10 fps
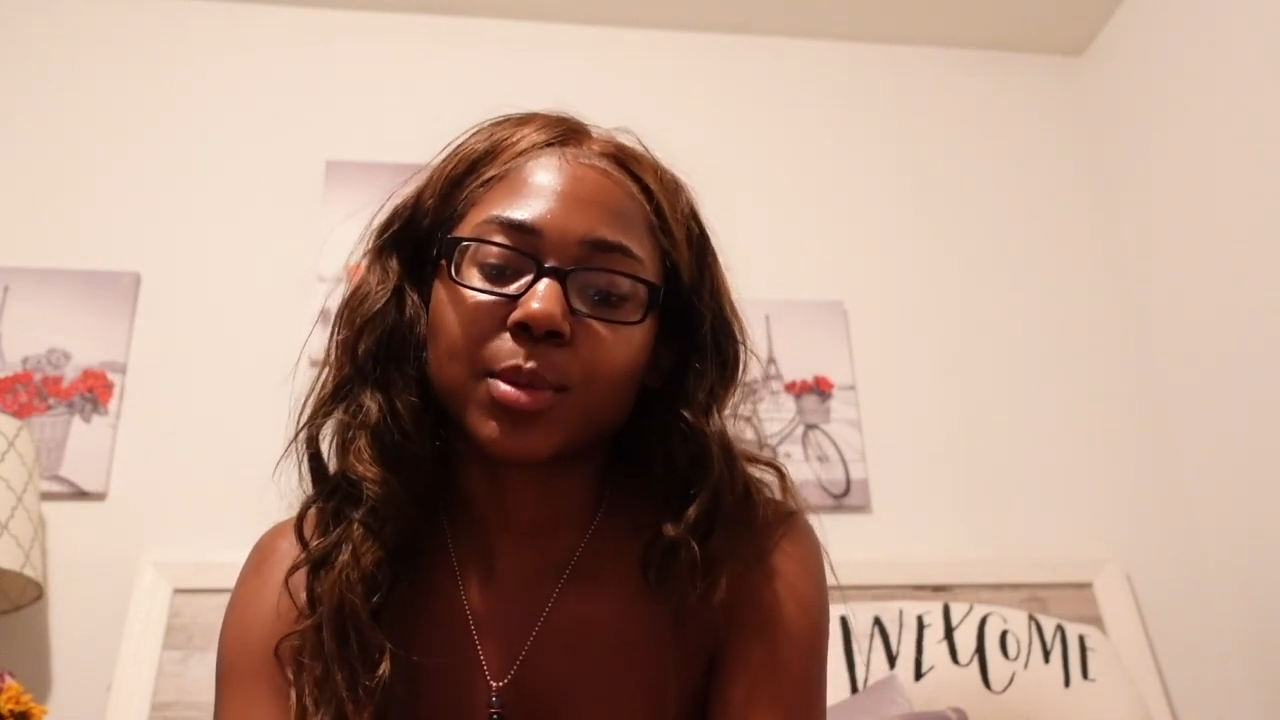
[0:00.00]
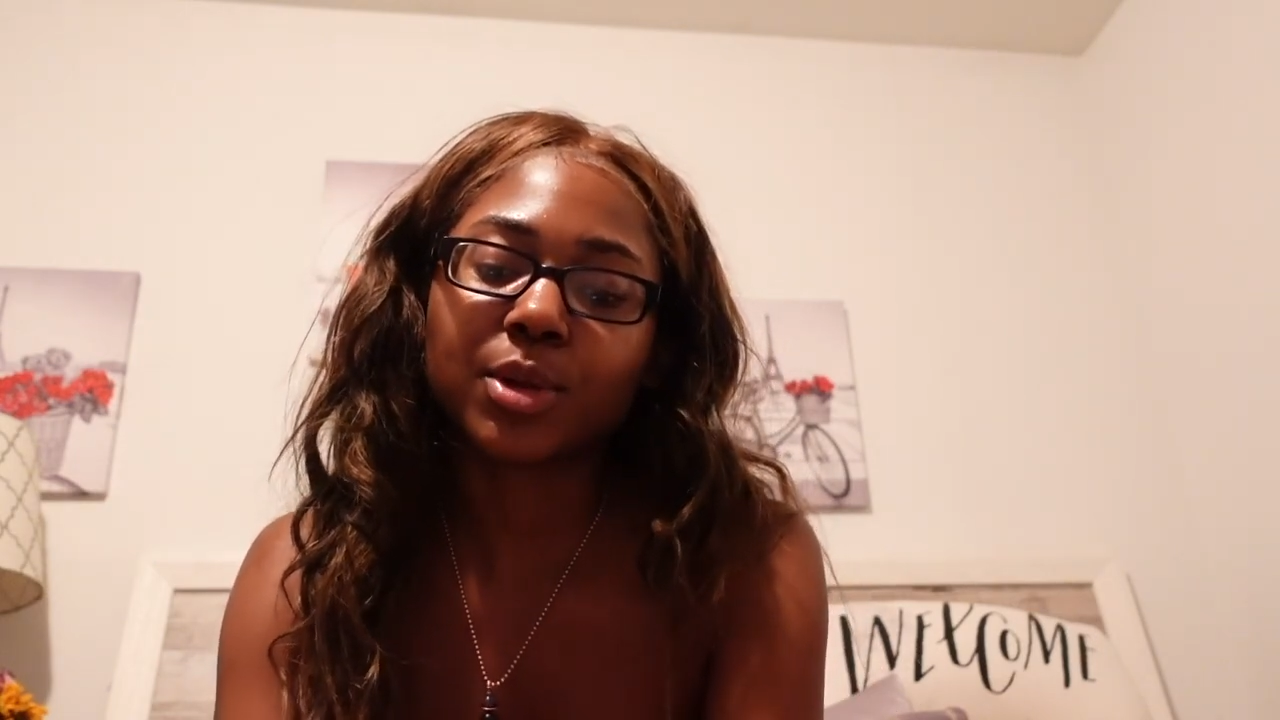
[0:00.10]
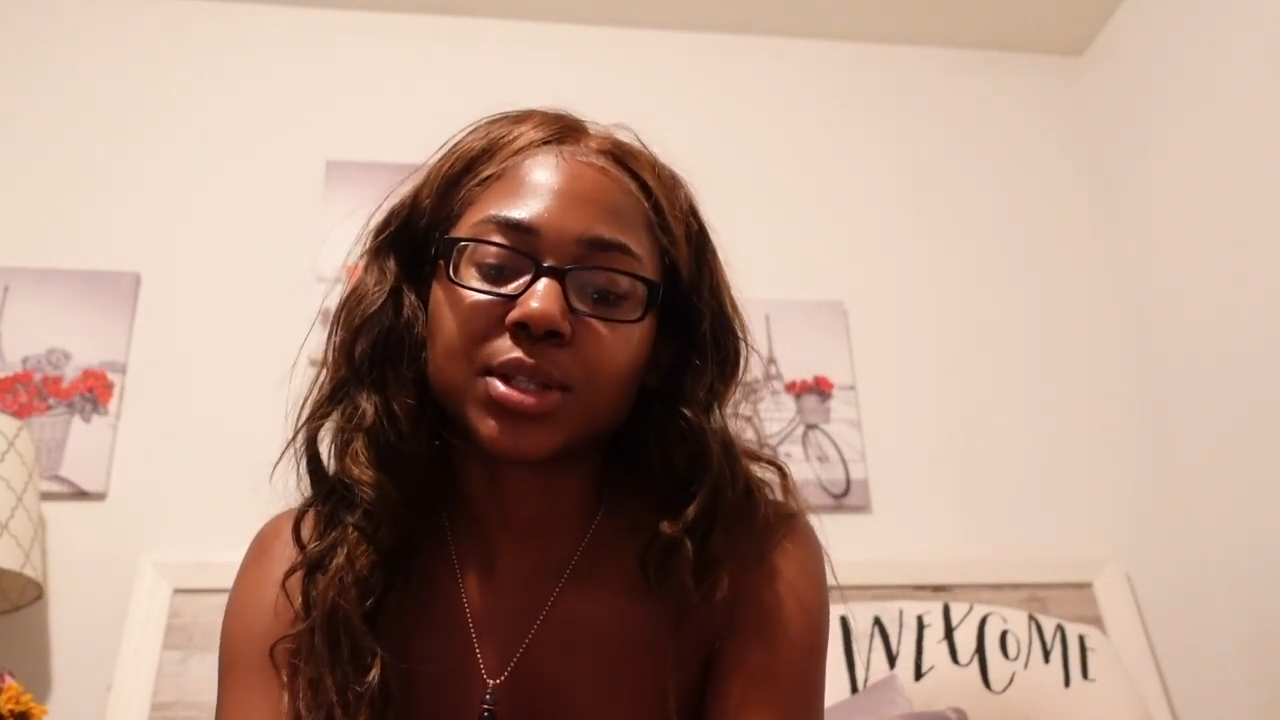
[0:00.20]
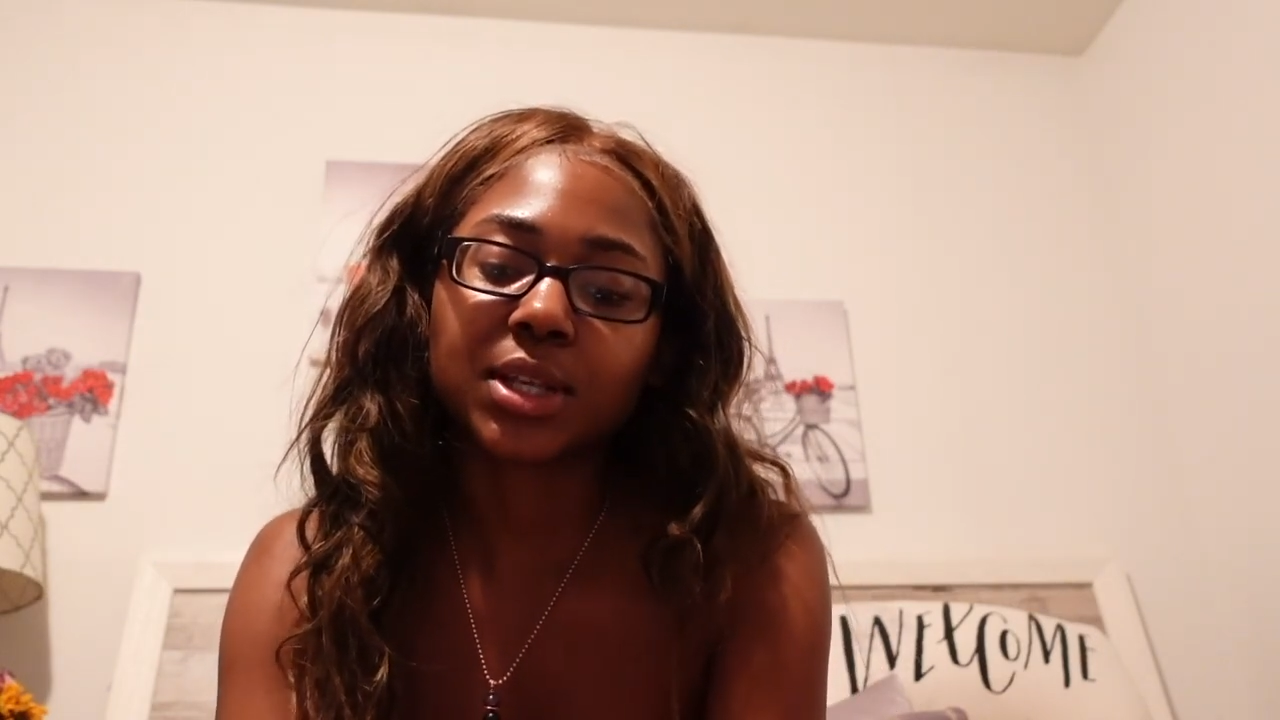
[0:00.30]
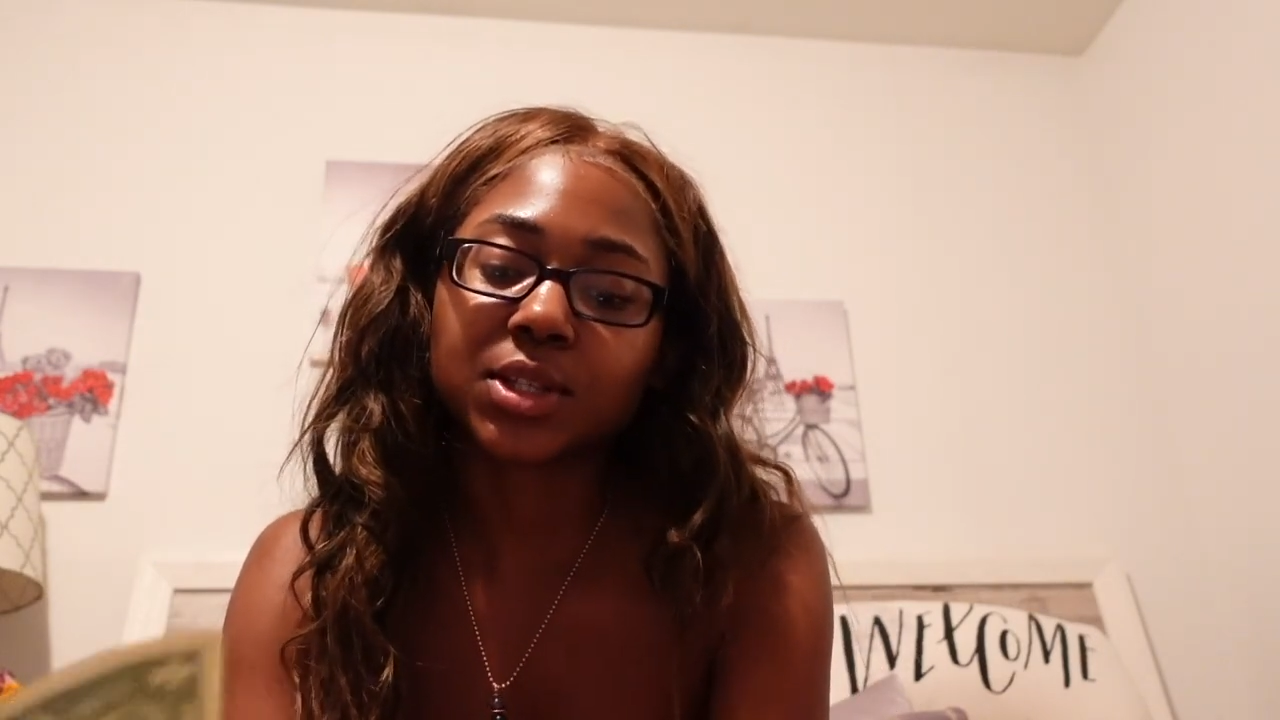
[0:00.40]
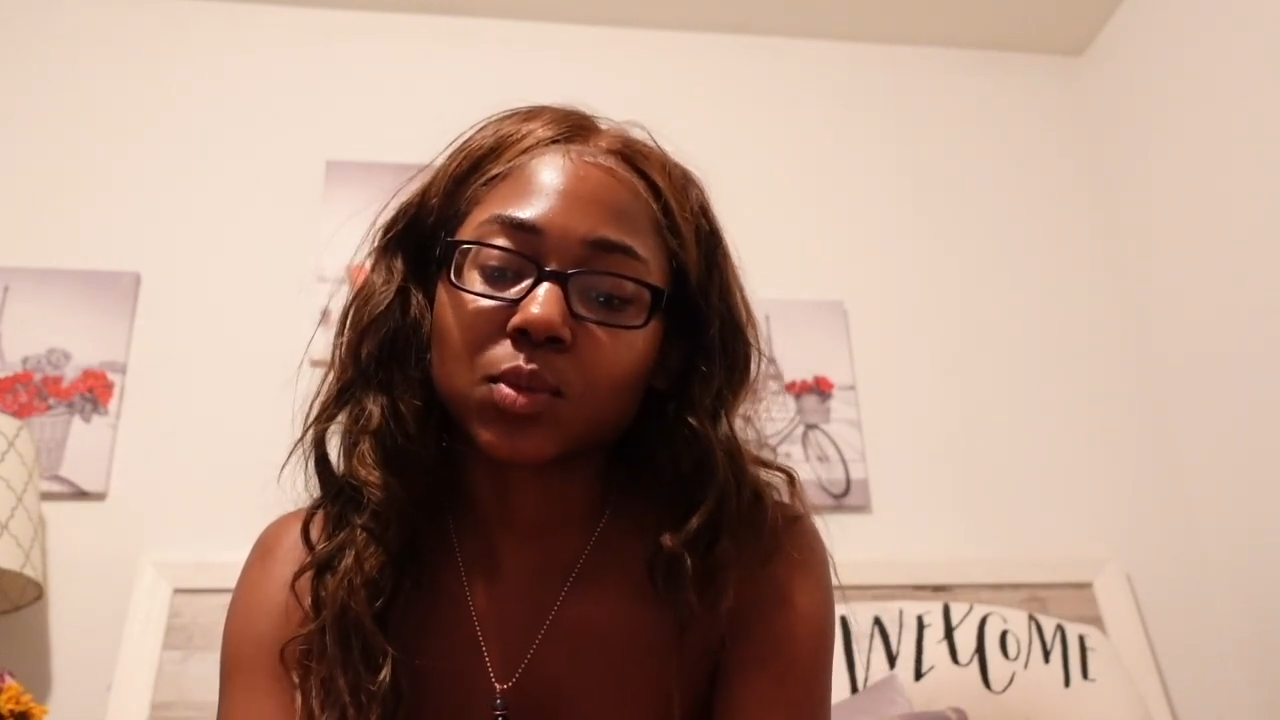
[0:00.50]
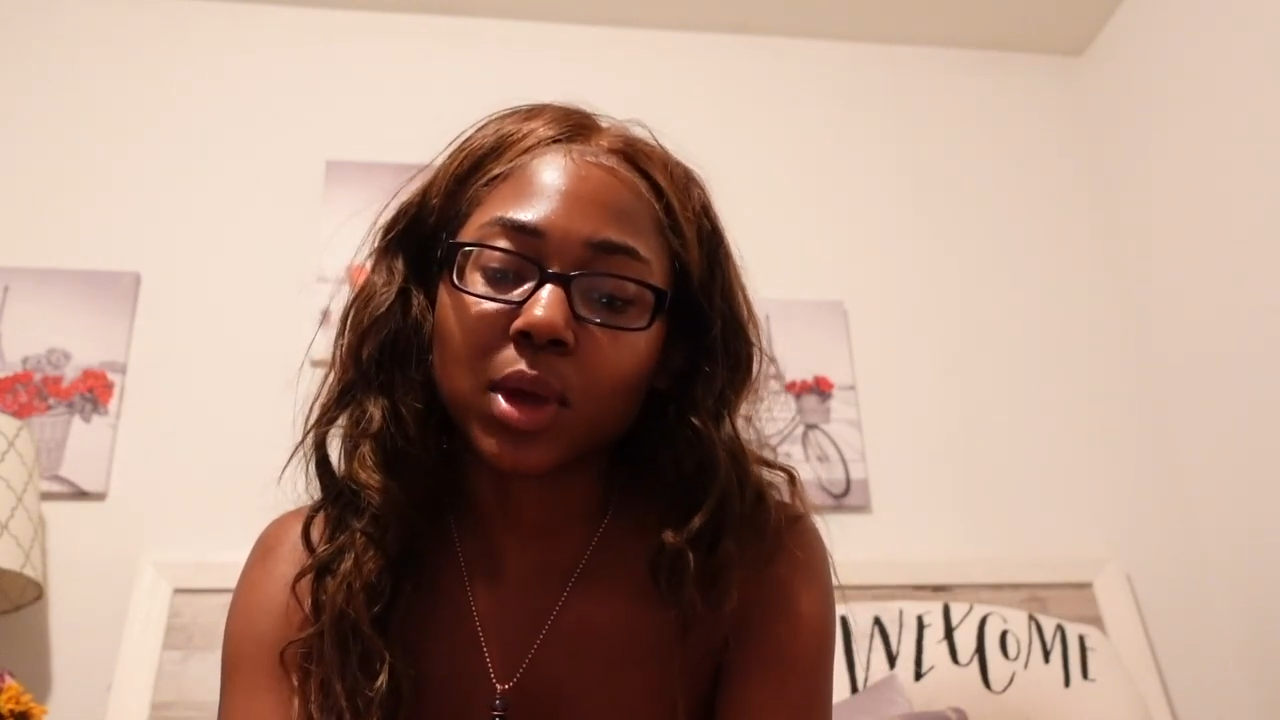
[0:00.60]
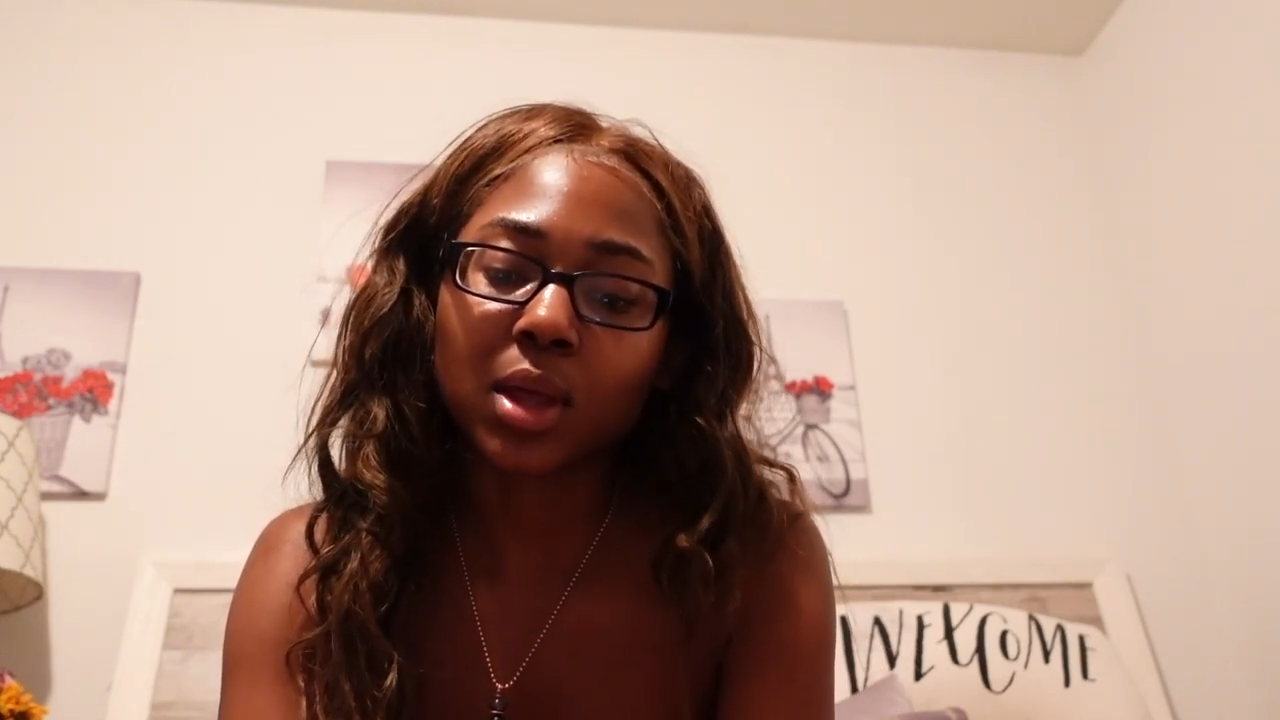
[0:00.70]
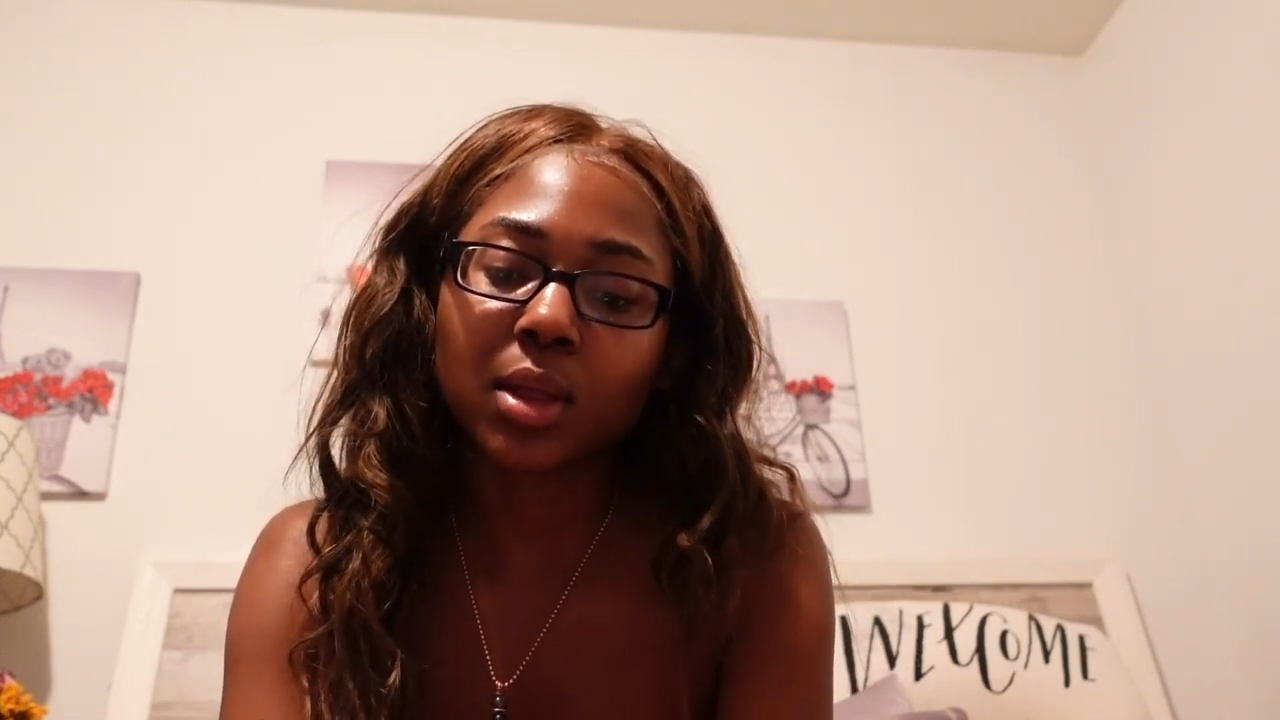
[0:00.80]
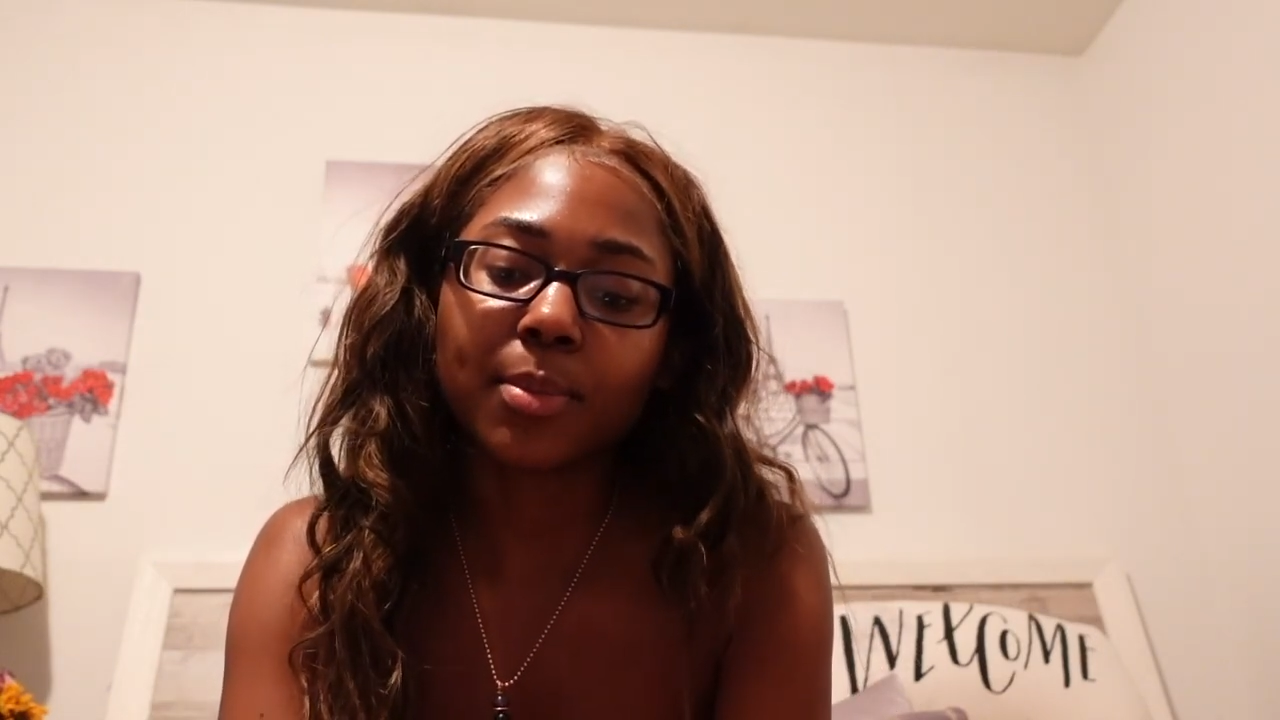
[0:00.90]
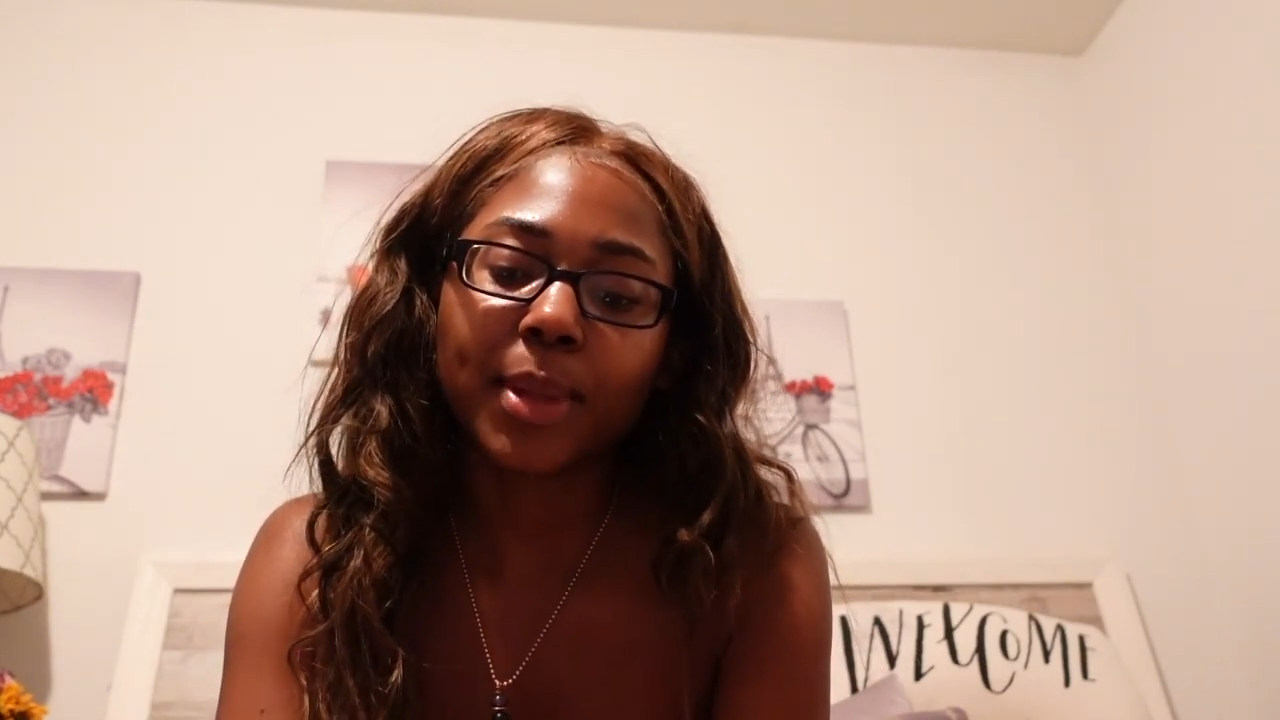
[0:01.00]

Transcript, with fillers: numbers as well,